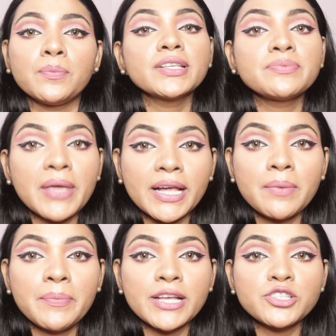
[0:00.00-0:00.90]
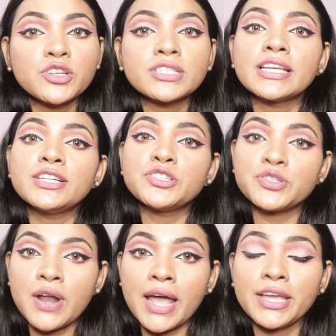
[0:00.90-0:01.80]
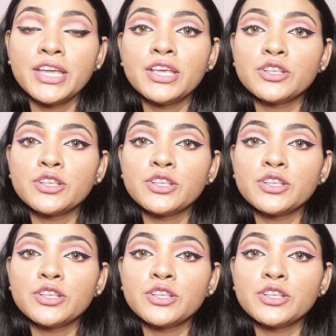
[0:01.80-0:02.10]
because makeup makes your skin dry.